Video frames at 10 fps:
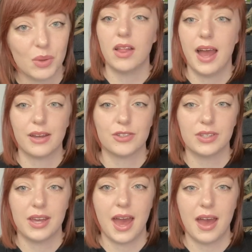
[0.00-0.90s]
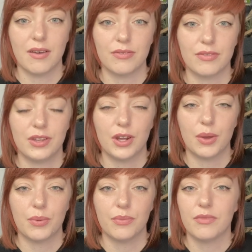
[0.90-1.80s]
They'll actually have, you
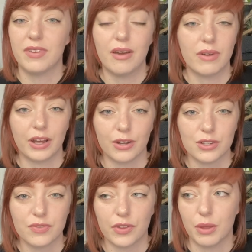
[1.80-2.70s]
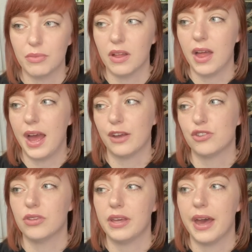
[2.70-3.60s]
know, vet records for them, they'll
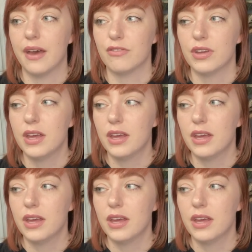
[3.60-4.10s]
actually have,